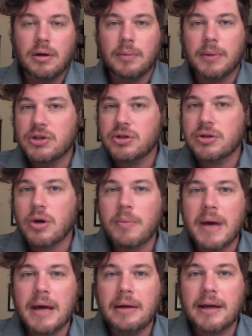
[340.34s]
get your
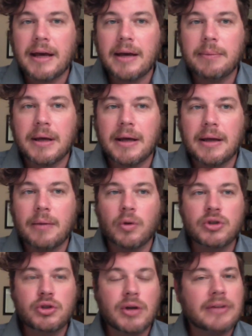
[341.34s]
domain name, and
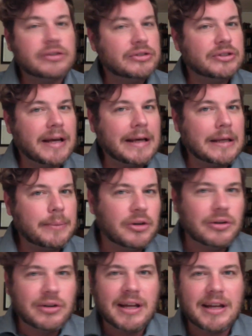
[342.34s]
once you got your name,
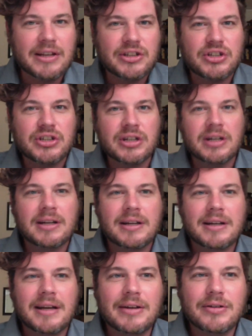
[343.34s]
your niche,
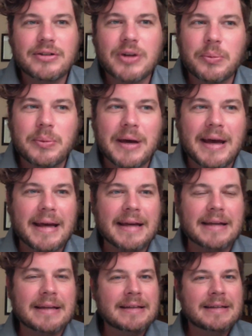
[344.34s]
and your
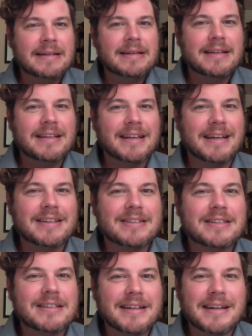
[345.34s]
domain, then
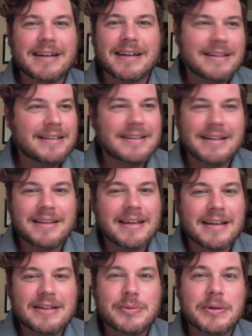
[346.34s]
then
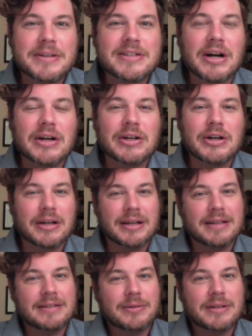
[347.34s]
things really start
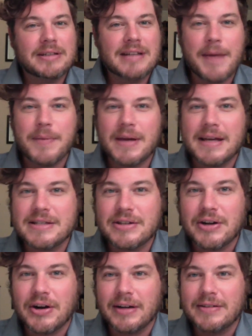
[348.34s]
cooking. It's really time to get
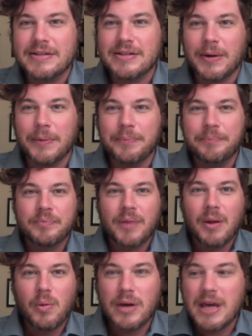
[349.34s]
started. So
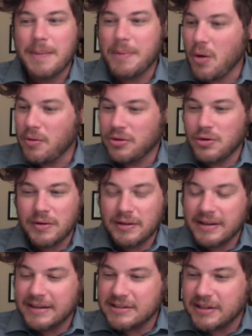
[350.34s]
we'll keep going through the
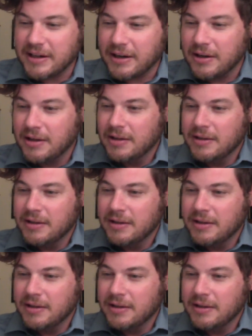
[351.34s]
list here.